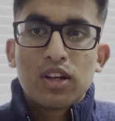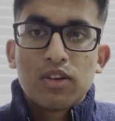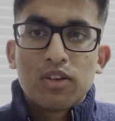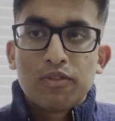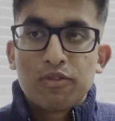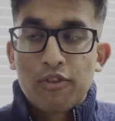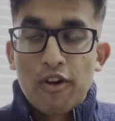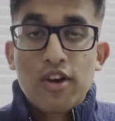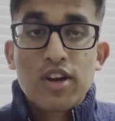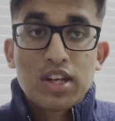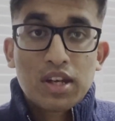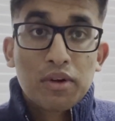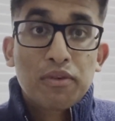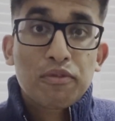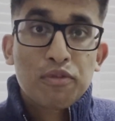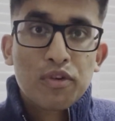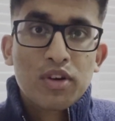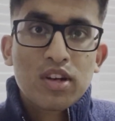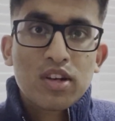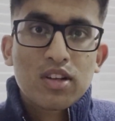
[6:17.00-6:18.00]
very
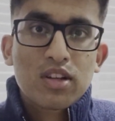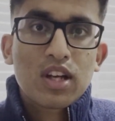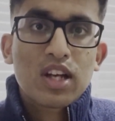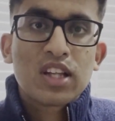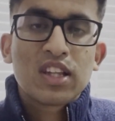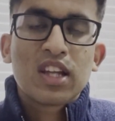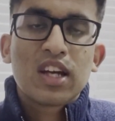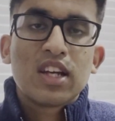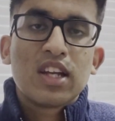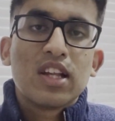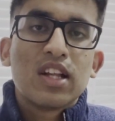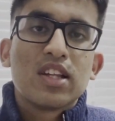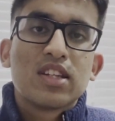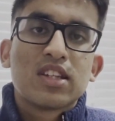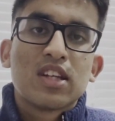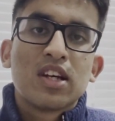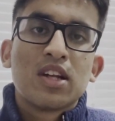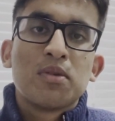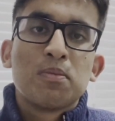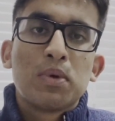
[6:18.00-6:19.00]
different in the idea that
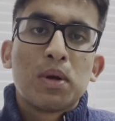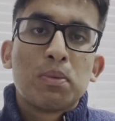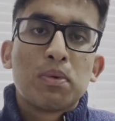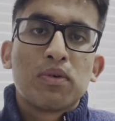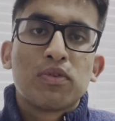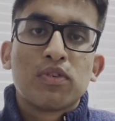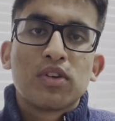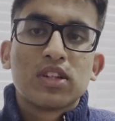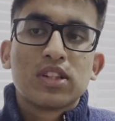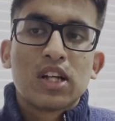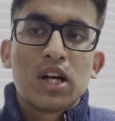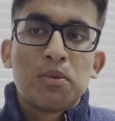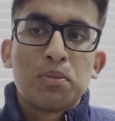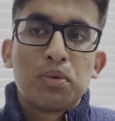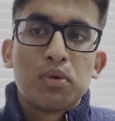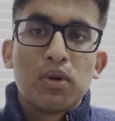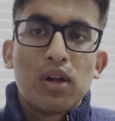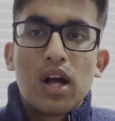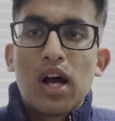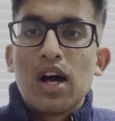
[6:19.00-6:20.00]
certain people, for
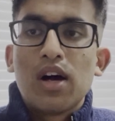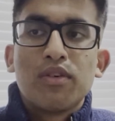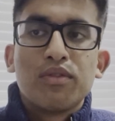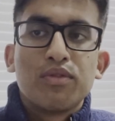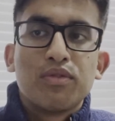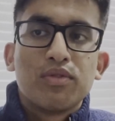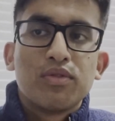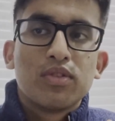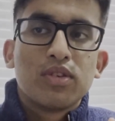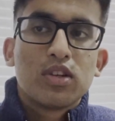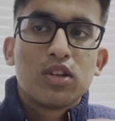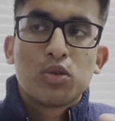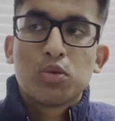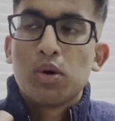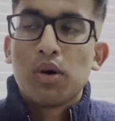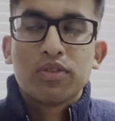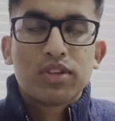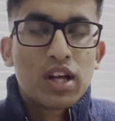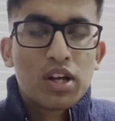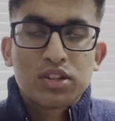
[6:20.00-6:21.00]
example, have
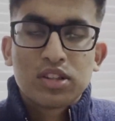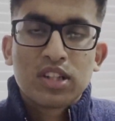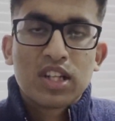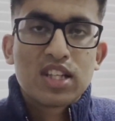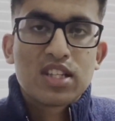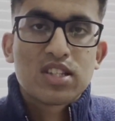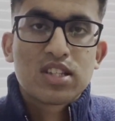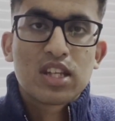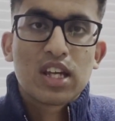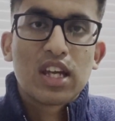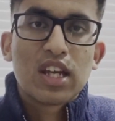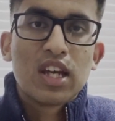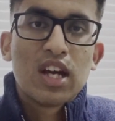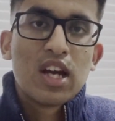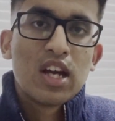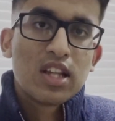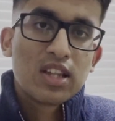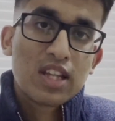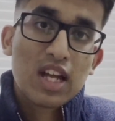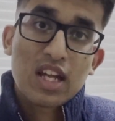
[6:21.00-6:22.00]
12,000, let's say,
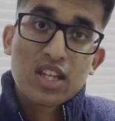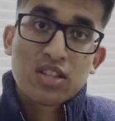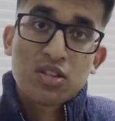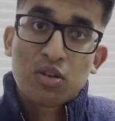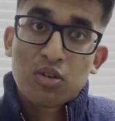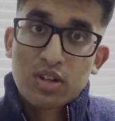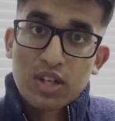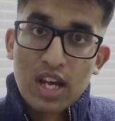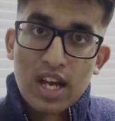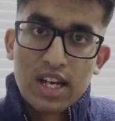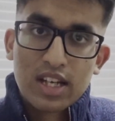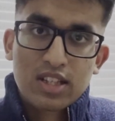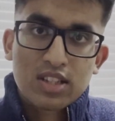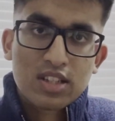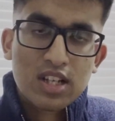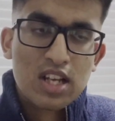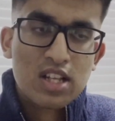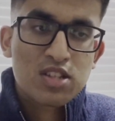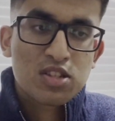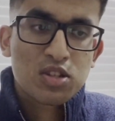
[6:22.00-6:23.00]
that is not taxed.
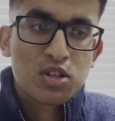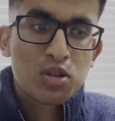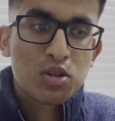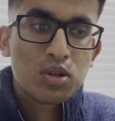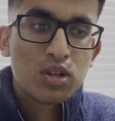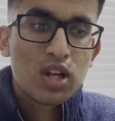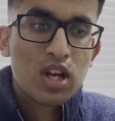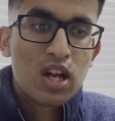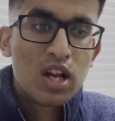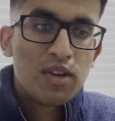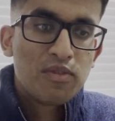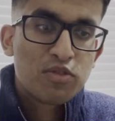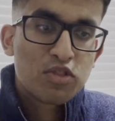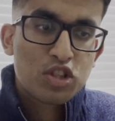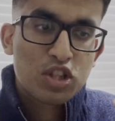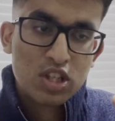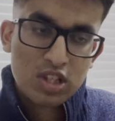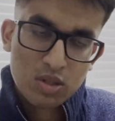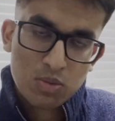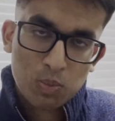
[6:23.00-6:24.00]
And so
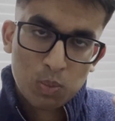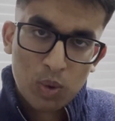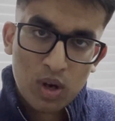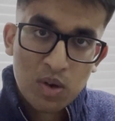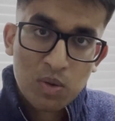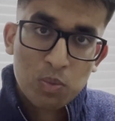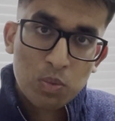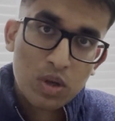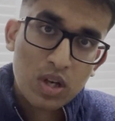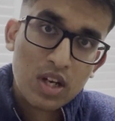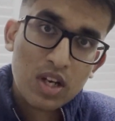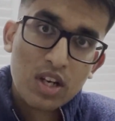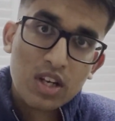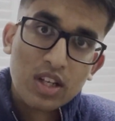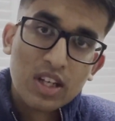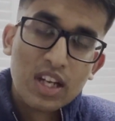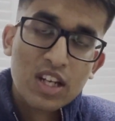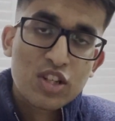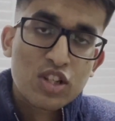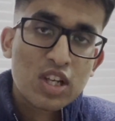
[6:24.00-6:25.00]
just one word
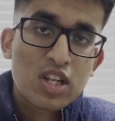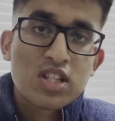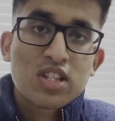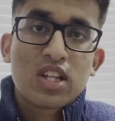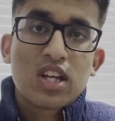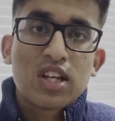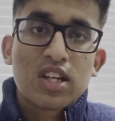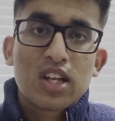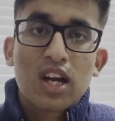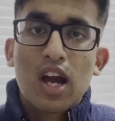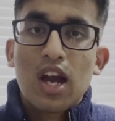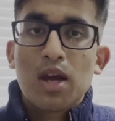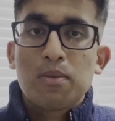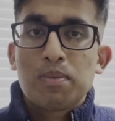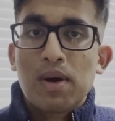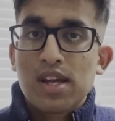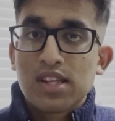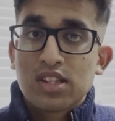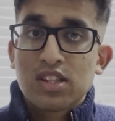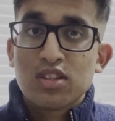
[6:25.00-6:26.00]
can change the entire
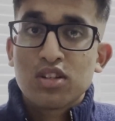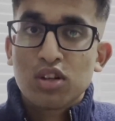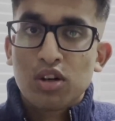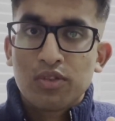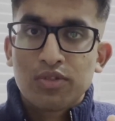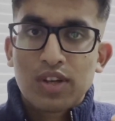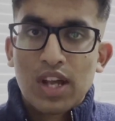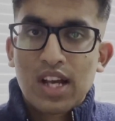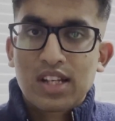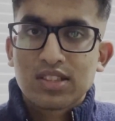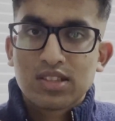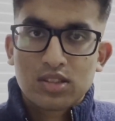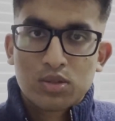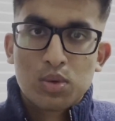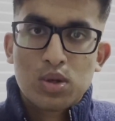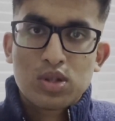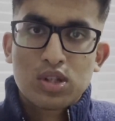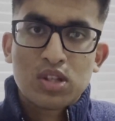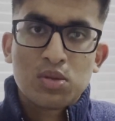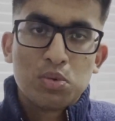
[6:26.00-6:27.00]
passage of taxes
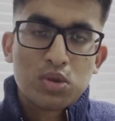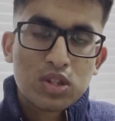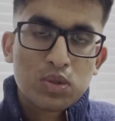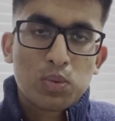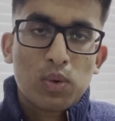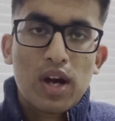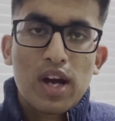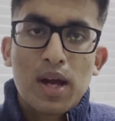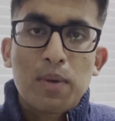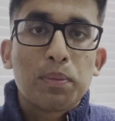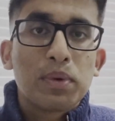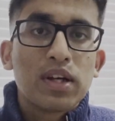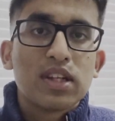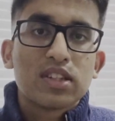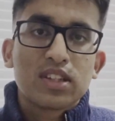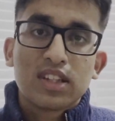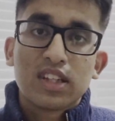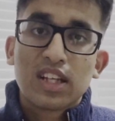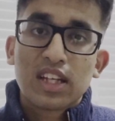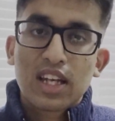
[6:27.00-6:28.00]
questions, which is why I
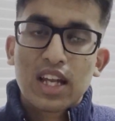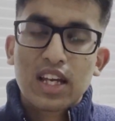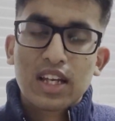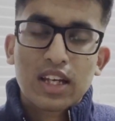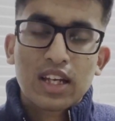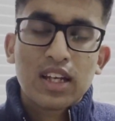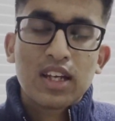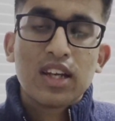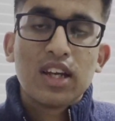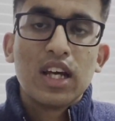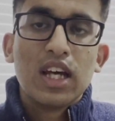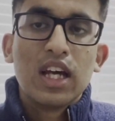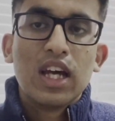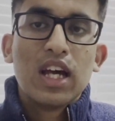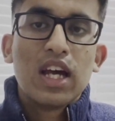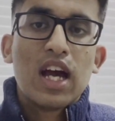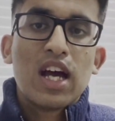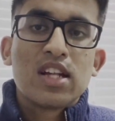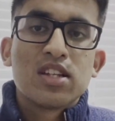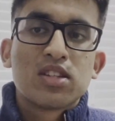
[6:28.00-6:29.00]
personally didn't like it.
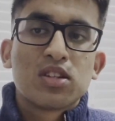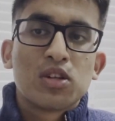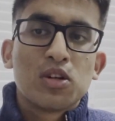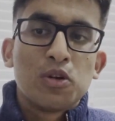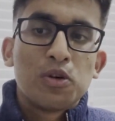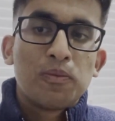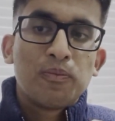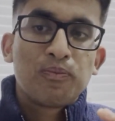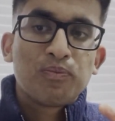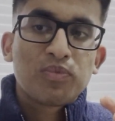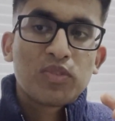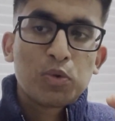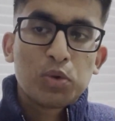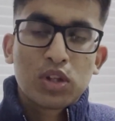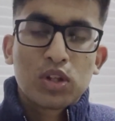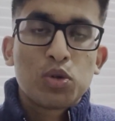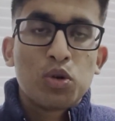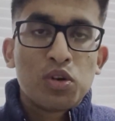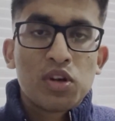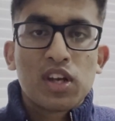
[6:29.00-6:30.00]
And so with
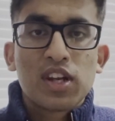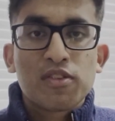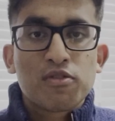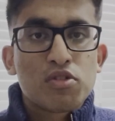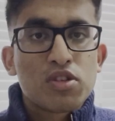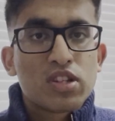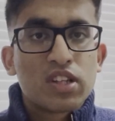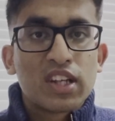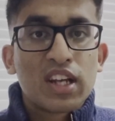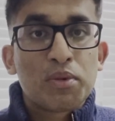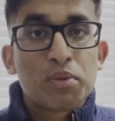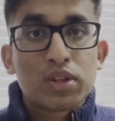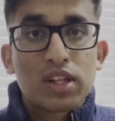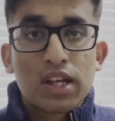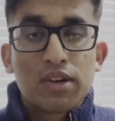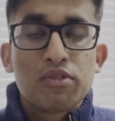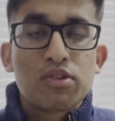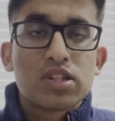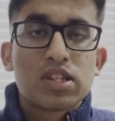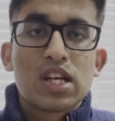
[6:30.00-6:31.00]
quantitative reasoning and with
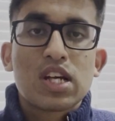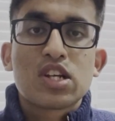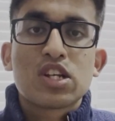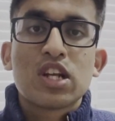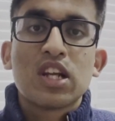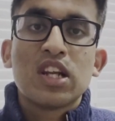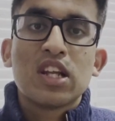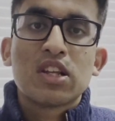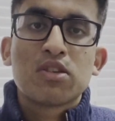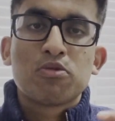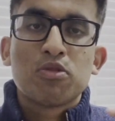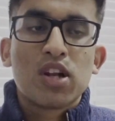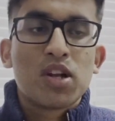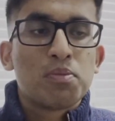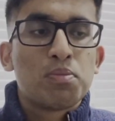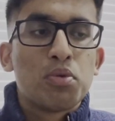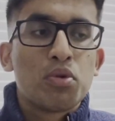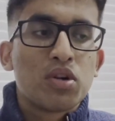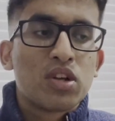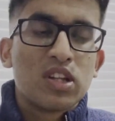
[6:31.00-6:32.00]
every section, it's really
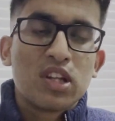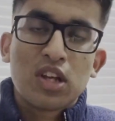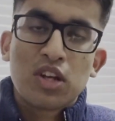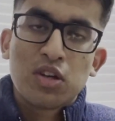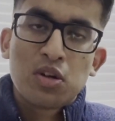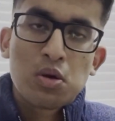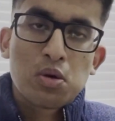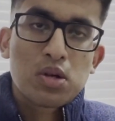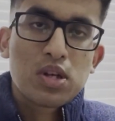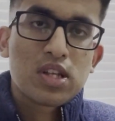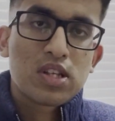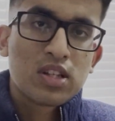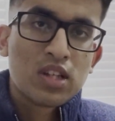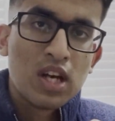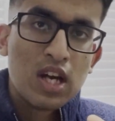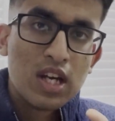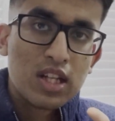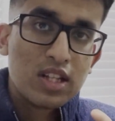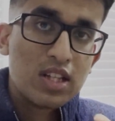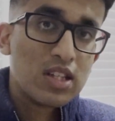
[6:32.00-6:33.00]
important that you notice
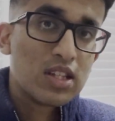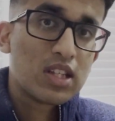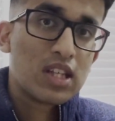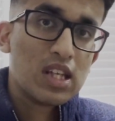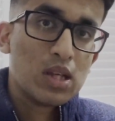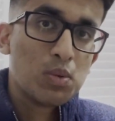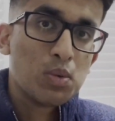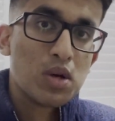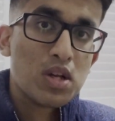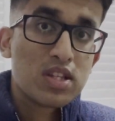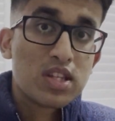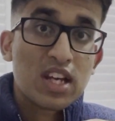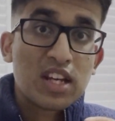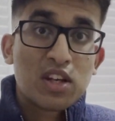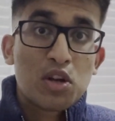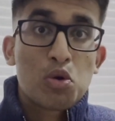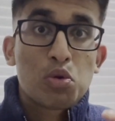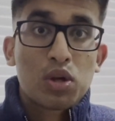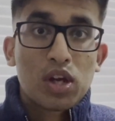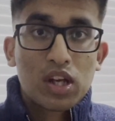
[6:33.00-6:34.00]
these keywords and
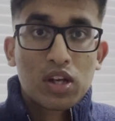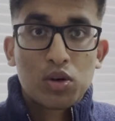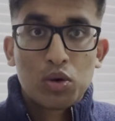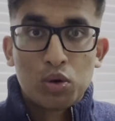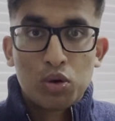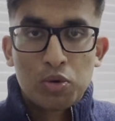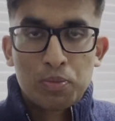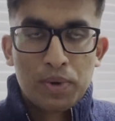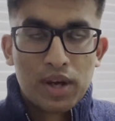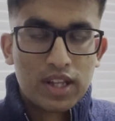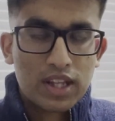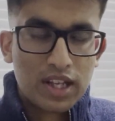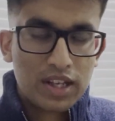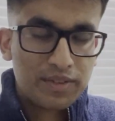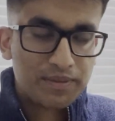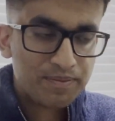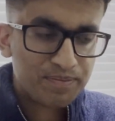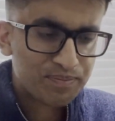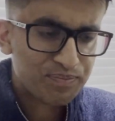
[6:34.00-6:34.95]
don't get caught up by that.